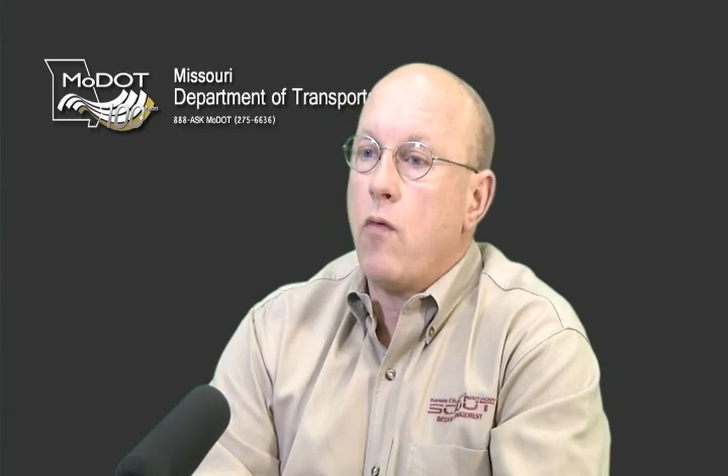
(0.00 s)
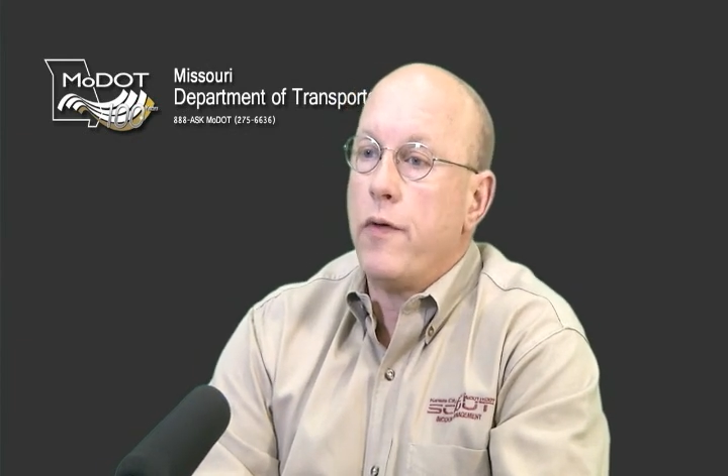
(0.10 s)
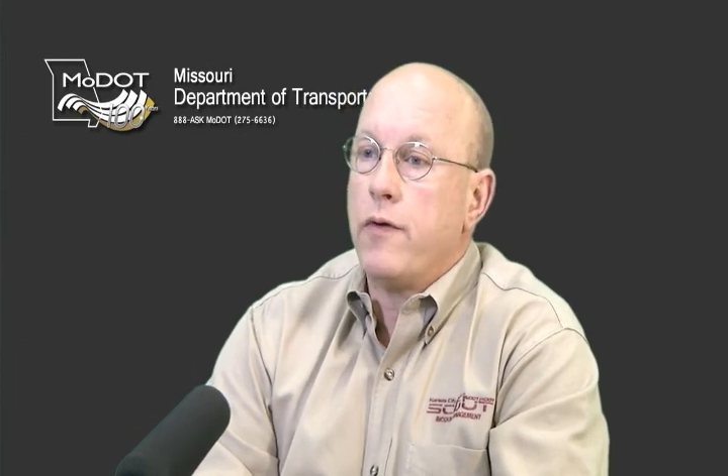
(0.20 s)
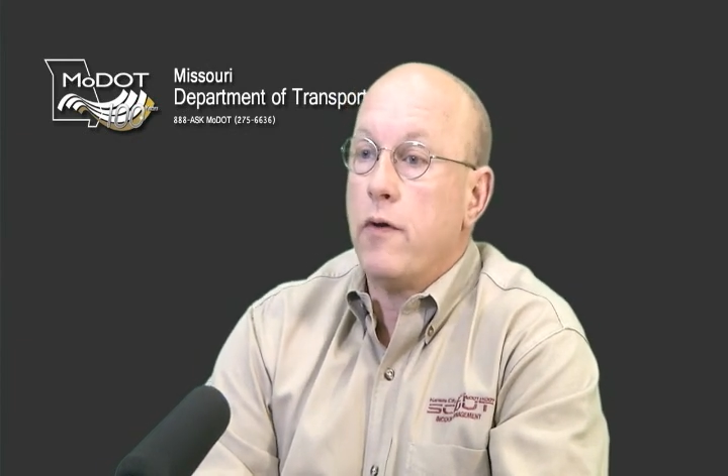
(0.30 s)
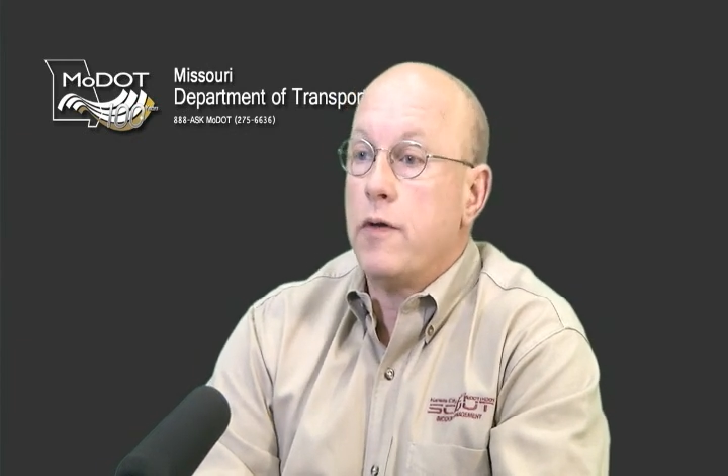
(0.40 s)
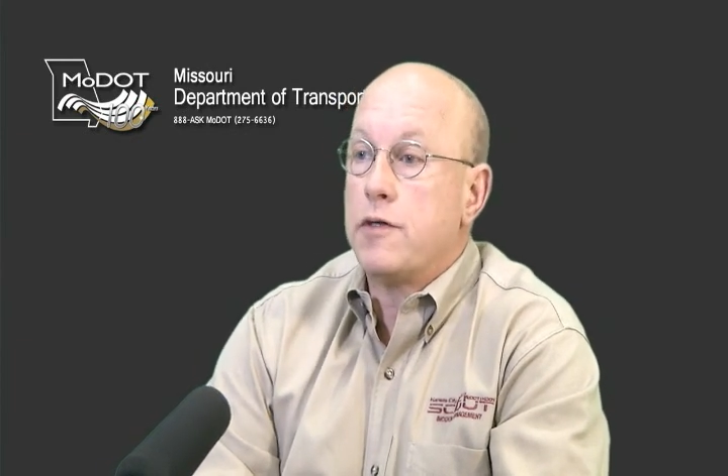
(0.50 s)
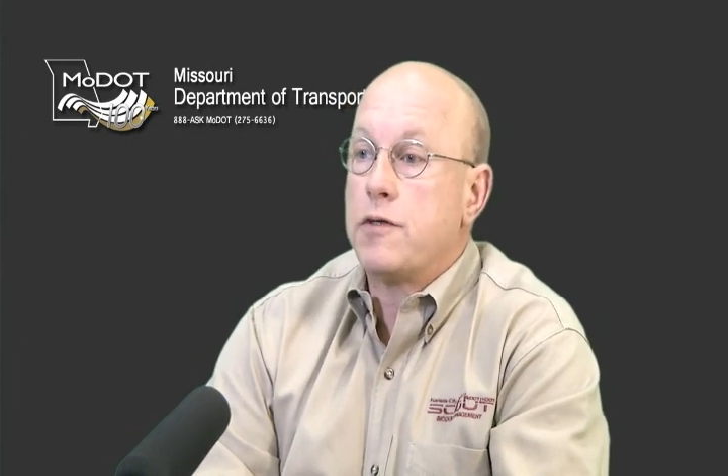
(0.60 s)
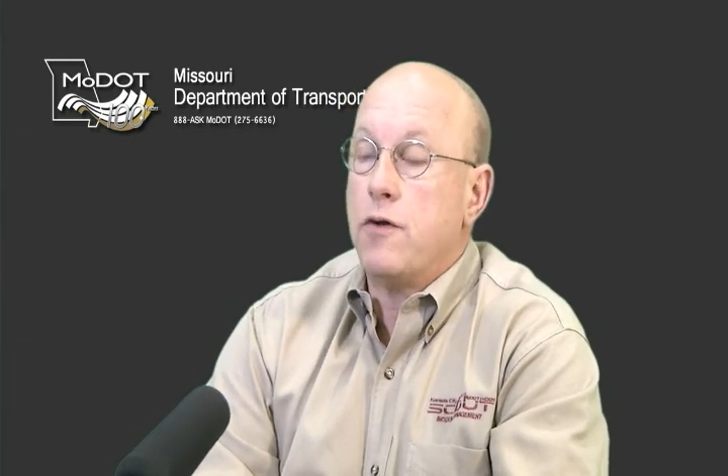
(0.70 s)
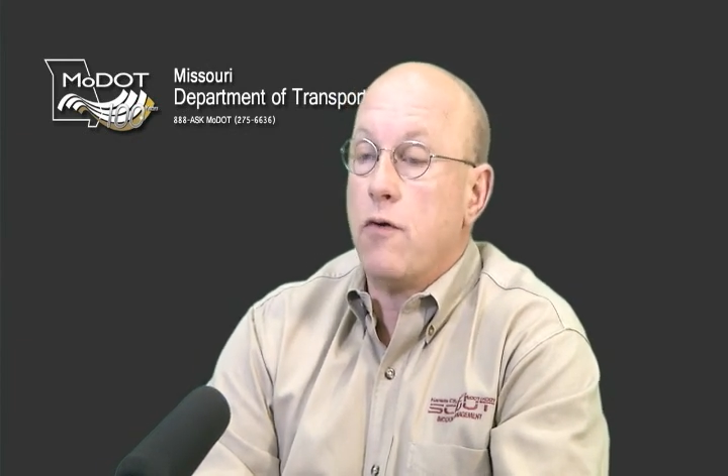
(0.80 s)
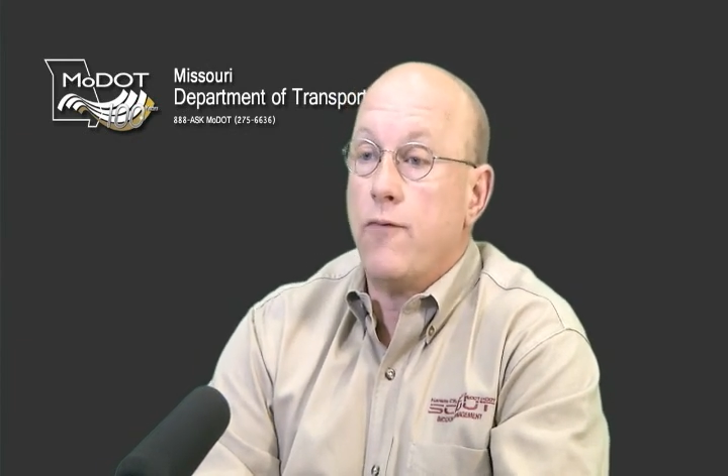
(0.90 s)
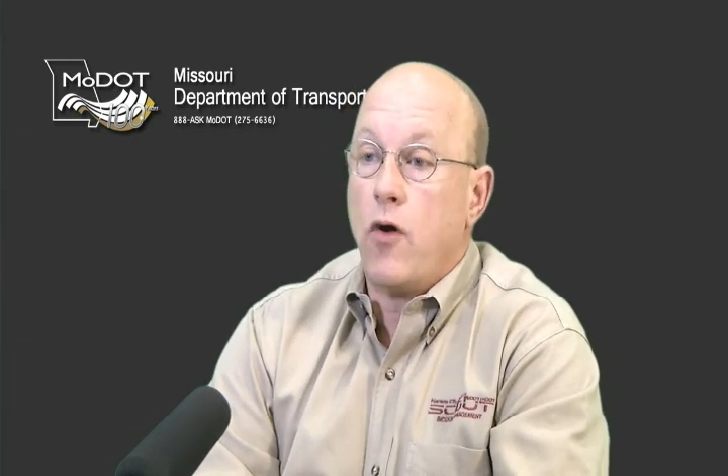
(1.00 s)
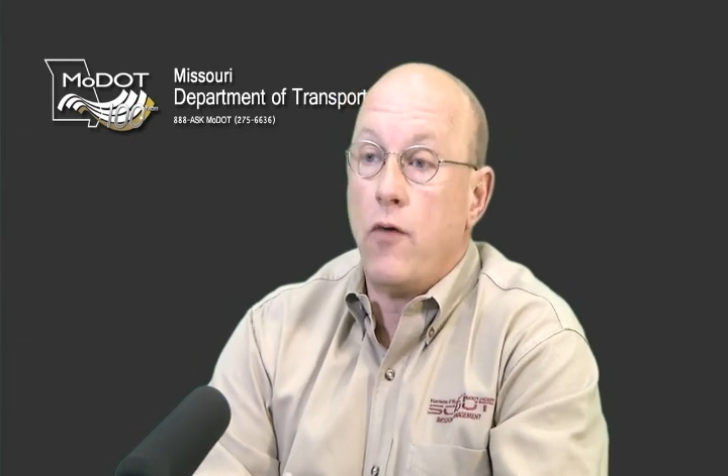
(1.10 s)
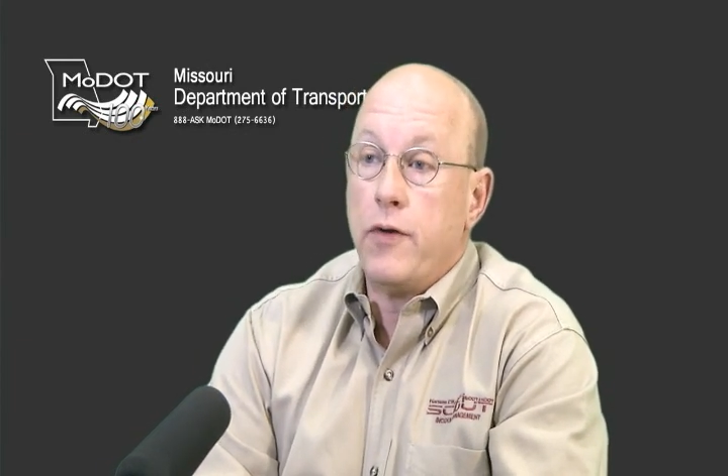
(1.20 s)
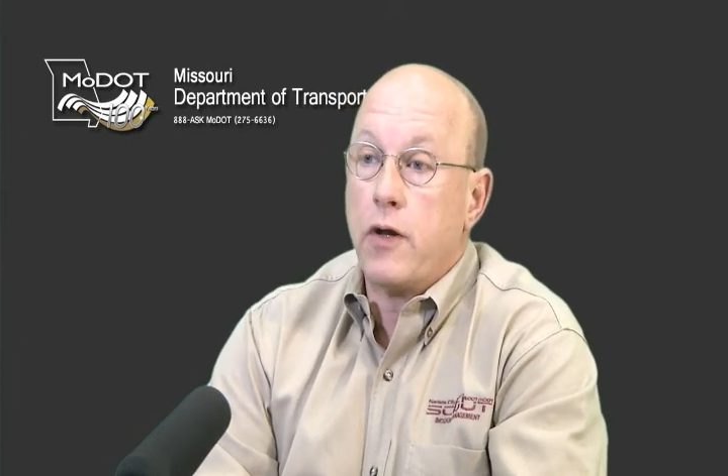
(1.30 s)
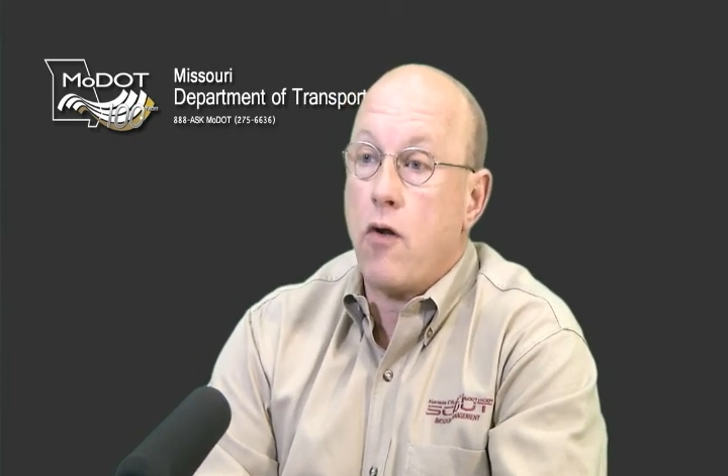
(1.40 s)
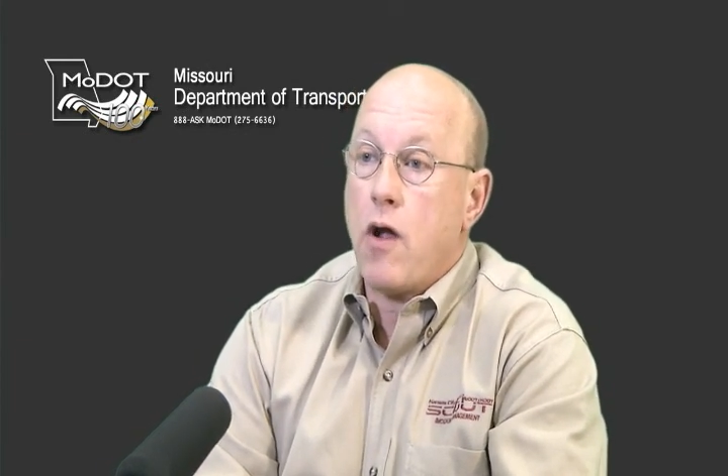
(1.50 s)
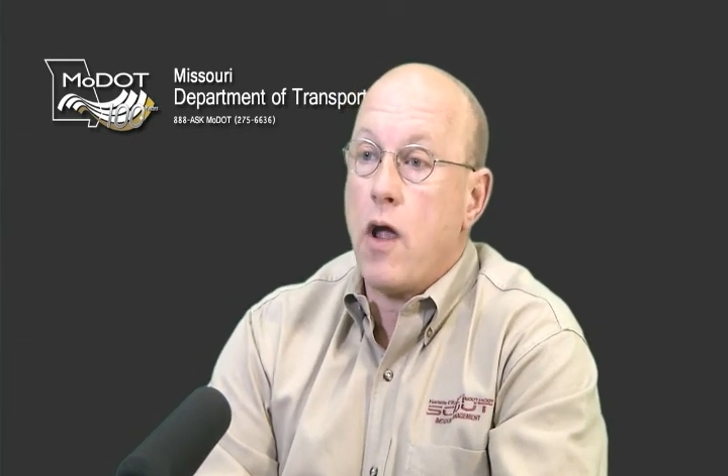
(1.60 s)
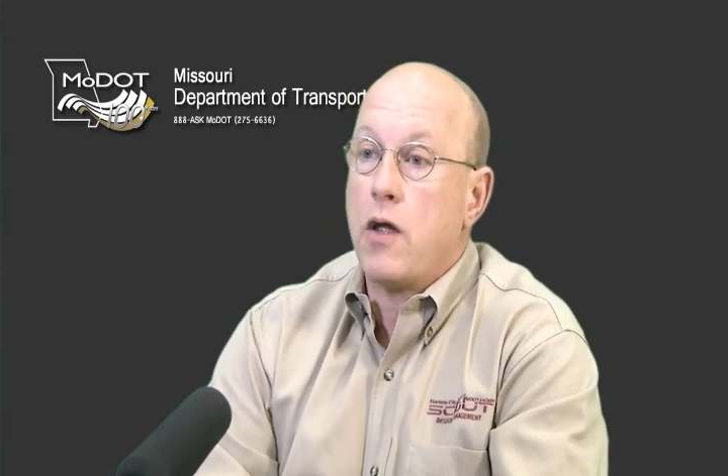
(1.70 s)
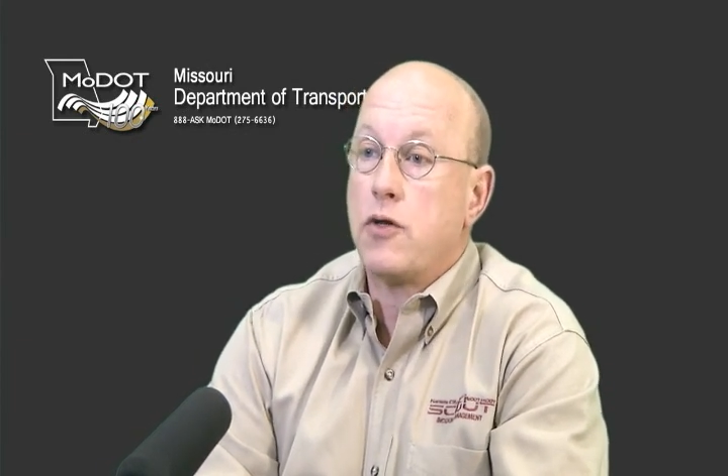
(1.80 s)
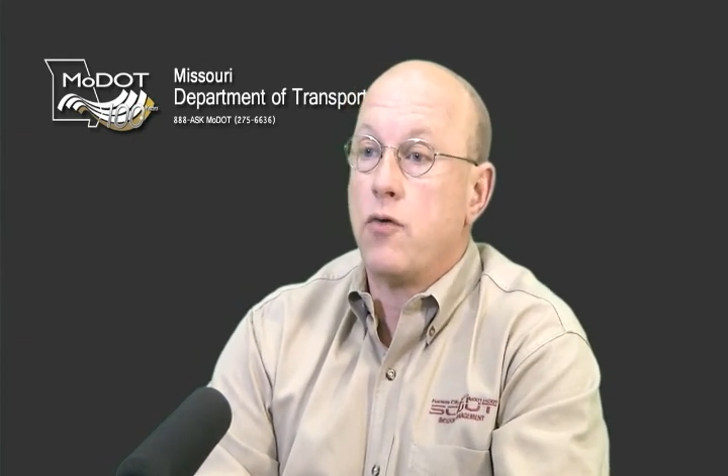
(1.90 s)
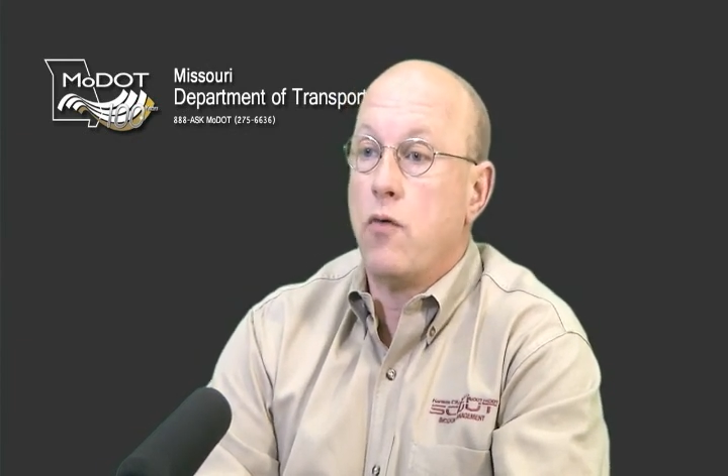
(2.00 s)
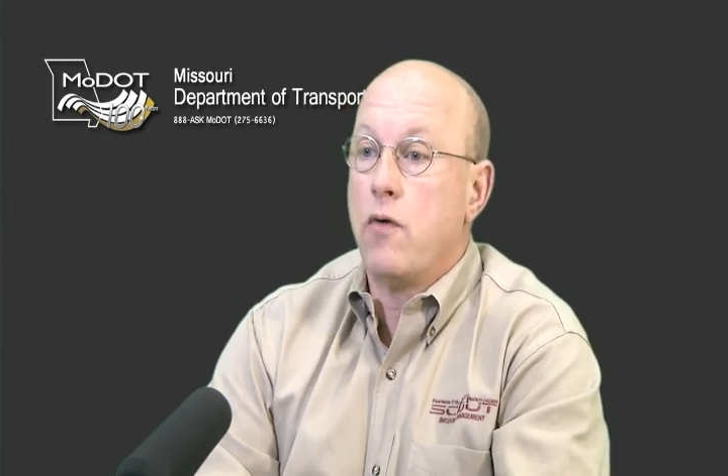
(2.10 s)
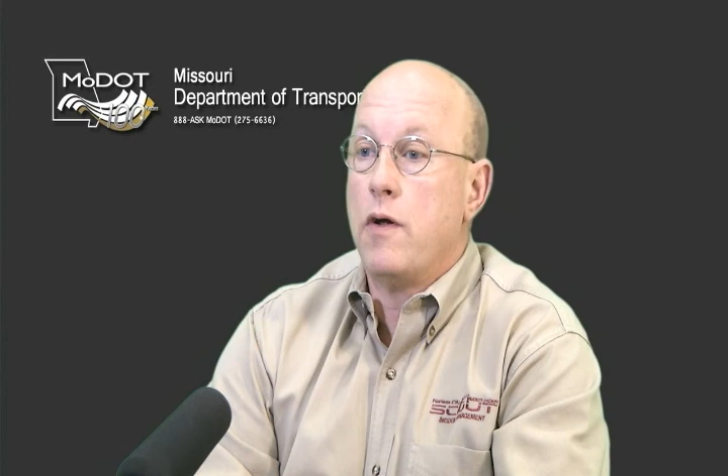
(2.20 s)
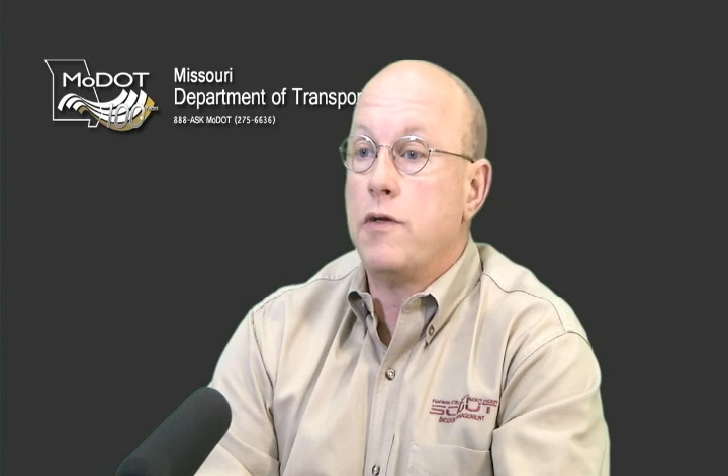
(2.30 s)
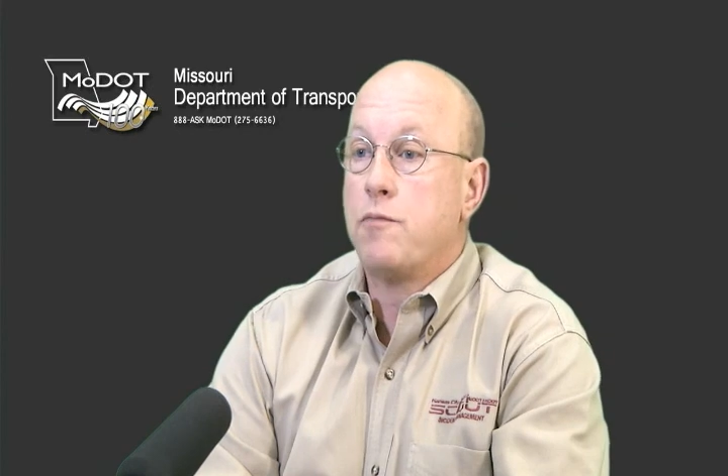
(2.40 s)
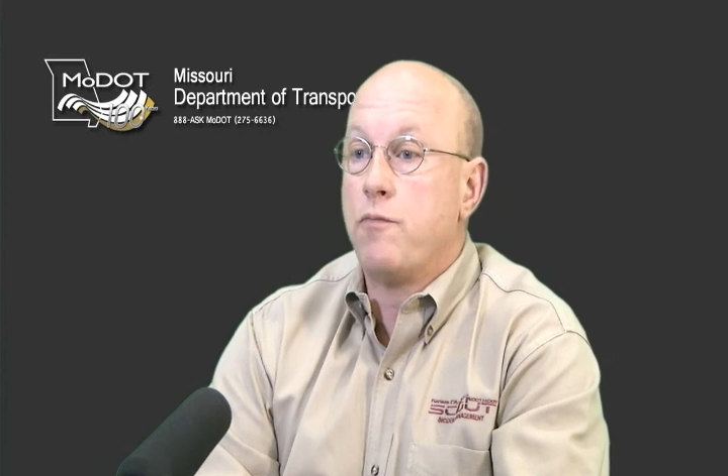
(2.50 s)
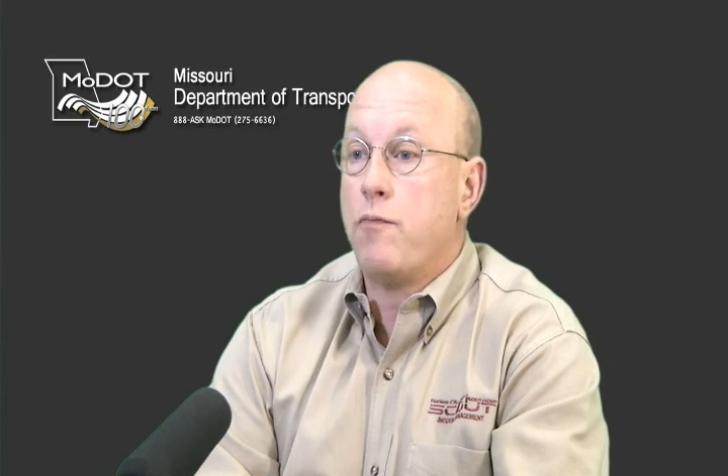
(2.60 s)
whether it's you're involved in a crash or it's